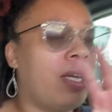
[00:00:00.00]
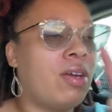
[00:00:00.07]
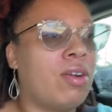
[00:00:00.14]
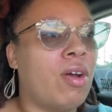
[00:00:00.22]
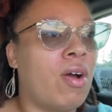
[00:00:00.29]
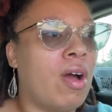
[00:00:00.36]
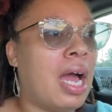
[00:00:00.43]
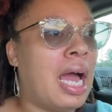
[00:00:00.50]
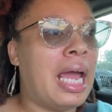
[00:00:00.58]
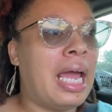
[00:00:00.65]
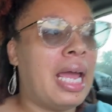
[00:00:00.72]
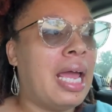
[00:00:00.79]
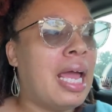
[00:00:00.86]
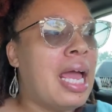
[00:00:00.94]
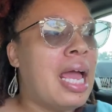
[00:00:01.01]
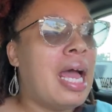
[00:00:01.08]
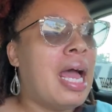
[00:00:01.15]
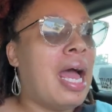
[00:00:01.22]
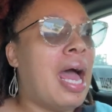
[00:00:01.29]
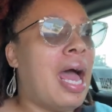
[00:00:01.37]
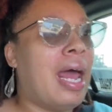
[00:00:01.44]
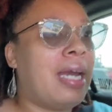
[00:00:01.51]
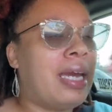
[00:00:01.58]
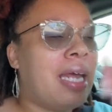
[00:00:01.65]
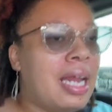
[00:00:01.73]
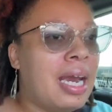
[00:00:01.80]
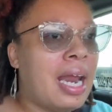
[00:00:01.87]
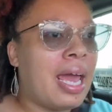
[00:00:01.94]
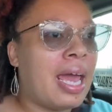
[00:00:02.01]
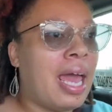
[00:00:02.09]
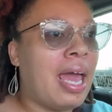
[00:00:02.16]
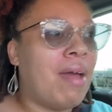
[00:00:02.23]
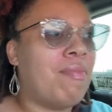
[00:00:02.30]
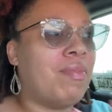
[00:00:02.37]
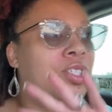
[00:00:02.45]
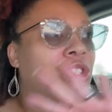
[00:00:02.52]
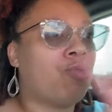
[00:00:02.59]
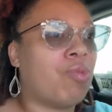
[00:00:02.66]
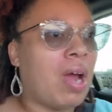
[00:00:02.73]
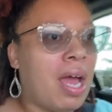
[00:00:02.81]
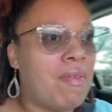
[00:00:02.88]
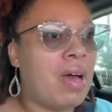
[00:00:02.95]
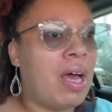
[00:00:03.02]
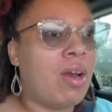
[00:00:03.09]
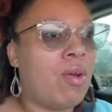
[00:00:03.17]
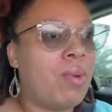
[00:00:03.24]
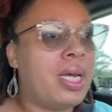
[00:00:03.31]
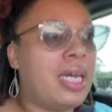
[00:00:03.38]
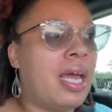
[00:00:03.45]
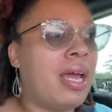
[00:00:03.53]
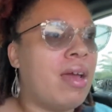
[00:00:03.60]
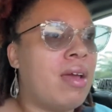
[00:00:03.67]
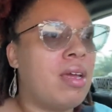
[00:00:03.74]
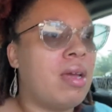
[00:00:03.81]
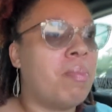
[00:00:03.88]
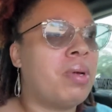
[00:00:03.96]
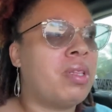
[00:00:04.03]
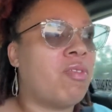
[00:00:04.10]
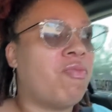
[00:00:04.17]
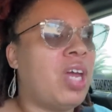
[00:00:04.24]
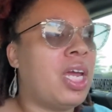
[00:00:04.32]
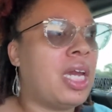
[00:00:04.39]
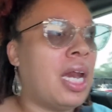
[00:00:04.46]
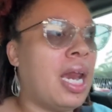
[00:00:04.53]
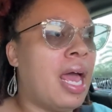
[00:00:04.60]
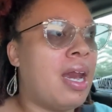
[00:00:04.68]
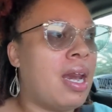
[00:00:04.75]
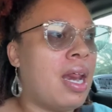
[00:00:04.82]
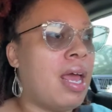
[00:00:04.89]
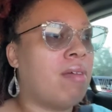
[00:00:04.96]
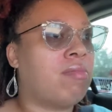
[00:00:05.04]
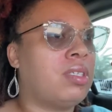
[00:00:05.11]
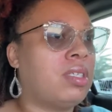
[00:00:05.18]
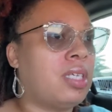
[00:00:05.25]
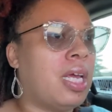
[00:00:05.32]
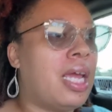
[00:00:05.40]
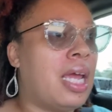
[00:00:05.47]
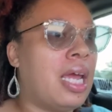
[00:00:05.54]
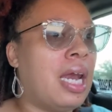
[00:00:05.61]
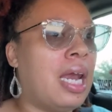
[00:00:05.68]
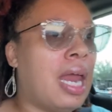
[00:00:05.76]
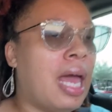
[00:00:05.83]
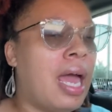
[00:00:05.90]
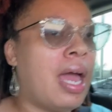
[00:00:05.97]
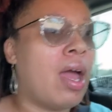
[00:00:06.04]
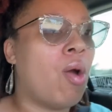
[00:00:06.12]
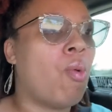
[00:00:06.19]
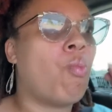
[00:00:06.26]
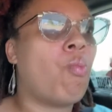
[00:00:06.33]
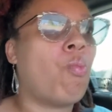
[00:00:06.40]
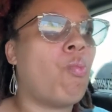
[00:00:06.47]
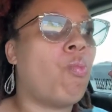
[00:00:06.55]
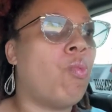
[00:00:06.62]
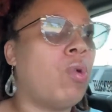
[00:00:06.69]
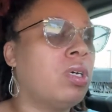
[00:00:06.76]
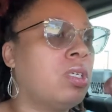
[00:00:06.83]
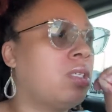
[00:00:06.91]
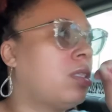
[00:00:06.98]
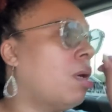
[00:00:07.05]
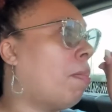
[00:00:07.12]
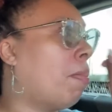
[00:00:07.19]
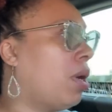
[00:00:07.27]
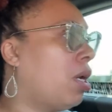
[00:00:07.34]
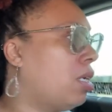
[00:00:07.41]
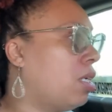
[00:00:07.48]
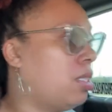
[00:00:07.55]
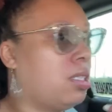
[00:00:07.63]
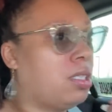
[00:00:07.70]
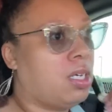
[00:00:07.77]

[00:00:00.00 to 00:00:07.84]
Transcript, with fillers: You know, I I did like having to drive all the way down here, but the fact that I didn't have to stay in line was the plus.